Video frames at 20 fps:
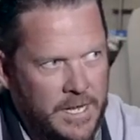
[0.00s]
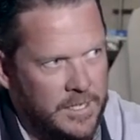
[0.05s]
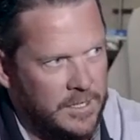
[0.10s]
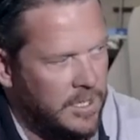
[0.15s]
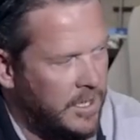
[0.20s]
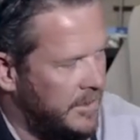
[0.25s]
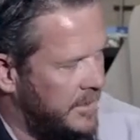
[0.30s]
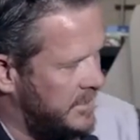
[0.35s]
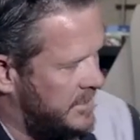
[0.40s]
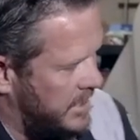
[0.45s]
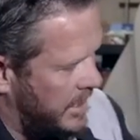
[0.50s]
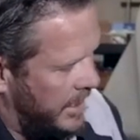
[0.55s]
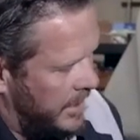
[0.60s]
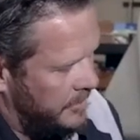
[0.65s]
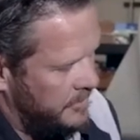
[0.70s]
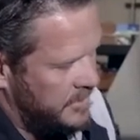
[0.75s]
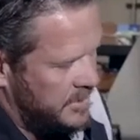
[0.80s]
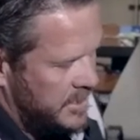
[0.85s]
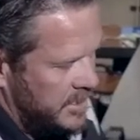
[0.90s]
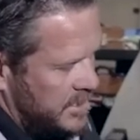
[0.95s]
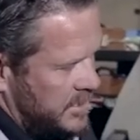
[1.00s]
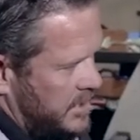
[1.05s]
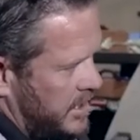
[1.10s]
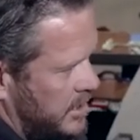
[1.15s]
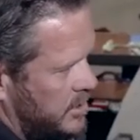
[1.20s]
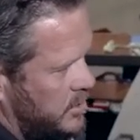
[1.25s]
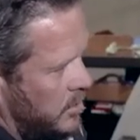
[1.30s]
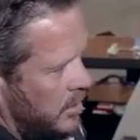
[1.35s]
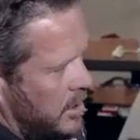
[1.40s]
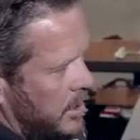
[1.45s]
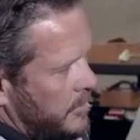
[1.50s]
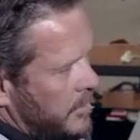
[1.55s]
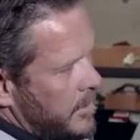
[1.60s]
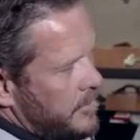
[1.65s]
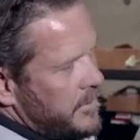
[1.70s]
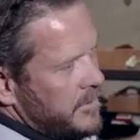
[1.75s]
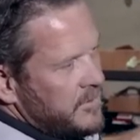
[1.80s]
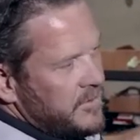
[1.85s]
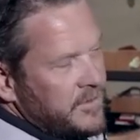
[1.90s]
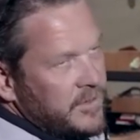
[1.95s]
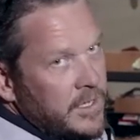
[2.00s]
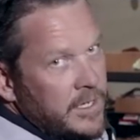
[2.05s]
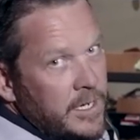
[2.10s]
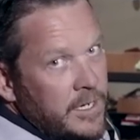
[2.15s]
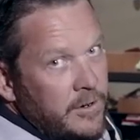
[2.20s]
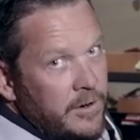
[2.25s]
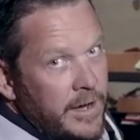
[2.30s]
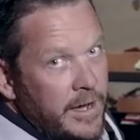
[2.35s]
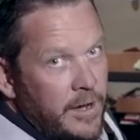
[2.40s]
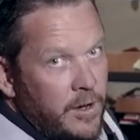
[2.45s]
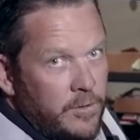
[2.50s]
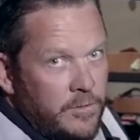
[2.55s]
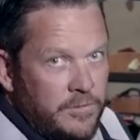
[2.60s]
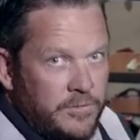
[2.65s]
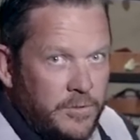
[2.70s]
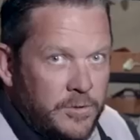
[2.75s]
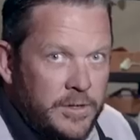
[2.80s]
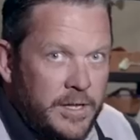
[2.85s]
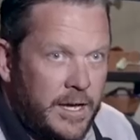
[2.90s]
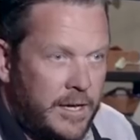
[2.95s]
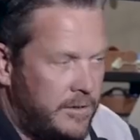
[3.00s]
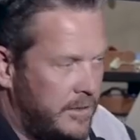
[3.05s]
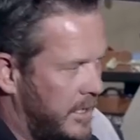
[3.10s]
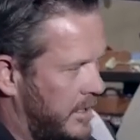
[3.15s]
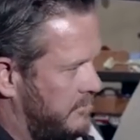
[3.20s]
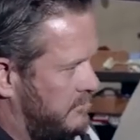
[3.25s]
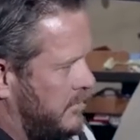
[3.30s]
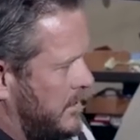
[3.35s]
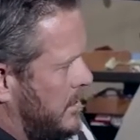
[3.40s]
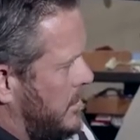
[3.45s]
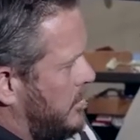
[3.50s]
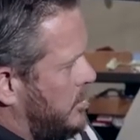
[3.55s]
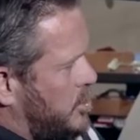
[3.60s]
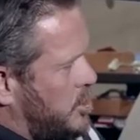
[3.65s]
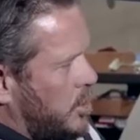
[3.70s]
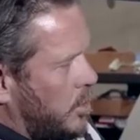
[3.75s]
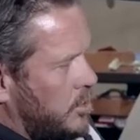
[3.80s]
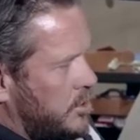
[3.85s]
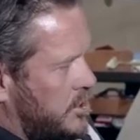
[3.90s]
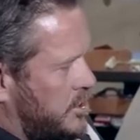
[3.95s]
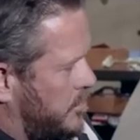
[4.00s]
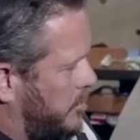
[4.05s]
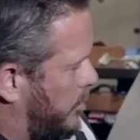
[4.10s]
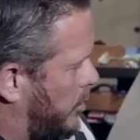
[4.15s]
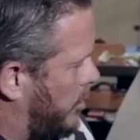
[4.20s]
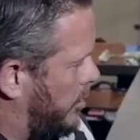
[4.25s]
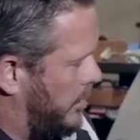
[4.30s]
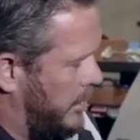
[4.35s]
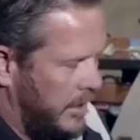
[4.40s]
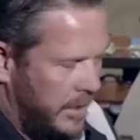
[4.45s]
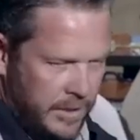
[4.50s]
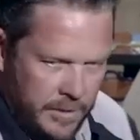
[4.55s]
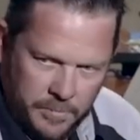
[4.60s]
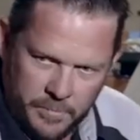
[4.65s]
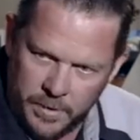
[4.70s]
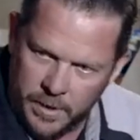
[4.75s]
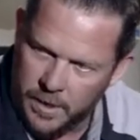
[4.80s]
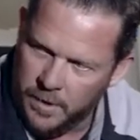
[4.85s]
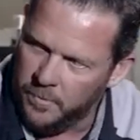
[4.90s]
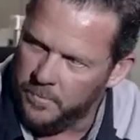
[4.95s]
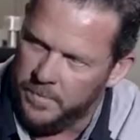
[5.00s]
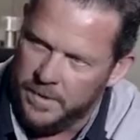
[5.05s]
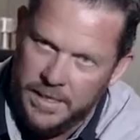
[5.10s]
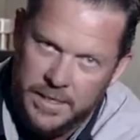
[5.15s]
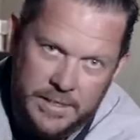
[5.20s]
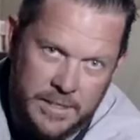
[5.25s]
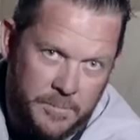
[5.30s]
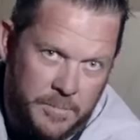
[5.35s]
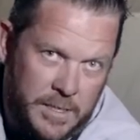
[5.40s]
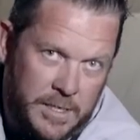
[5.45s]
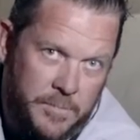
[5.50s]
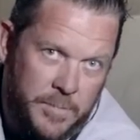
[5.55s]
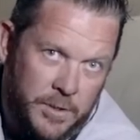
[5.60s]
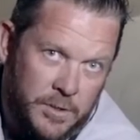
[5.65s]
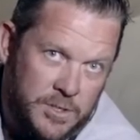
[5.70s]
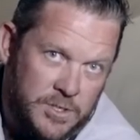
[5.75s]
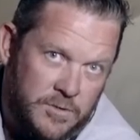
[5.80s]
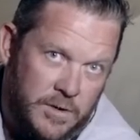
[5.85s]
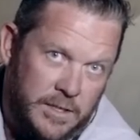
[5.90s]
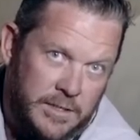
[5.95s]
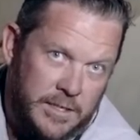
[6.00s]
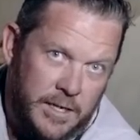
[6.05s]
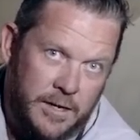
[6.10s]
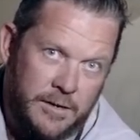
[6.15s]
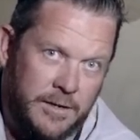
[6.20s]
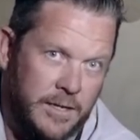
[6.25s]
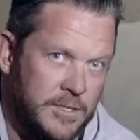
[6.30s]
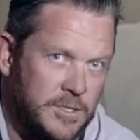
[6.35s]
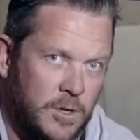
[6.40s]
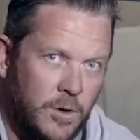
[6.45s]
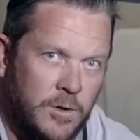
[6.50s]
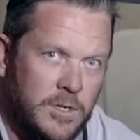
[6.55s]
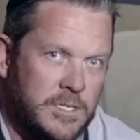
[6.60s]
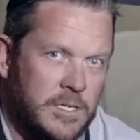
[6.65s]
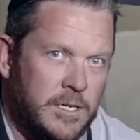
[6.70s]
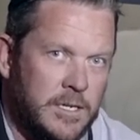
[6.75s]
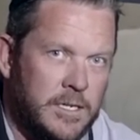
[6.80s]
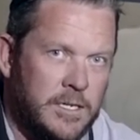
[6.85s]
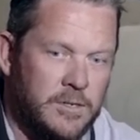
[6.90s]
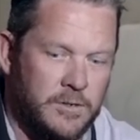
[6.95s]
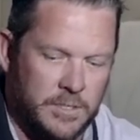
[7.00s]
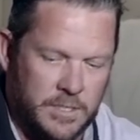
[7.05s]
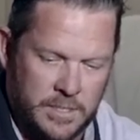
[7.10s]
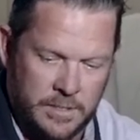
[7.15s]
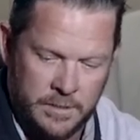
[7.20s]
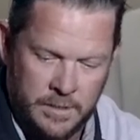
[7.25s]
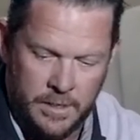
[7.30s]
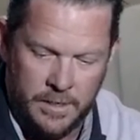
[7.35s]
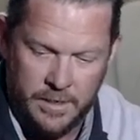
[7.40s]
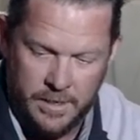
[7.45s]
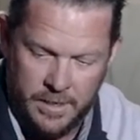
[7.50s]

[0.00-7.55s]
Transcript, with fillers: A lot of the times the seats will come up and flare out for that, that shoulder support, but being the B-pillars right there, it's always a hindrance.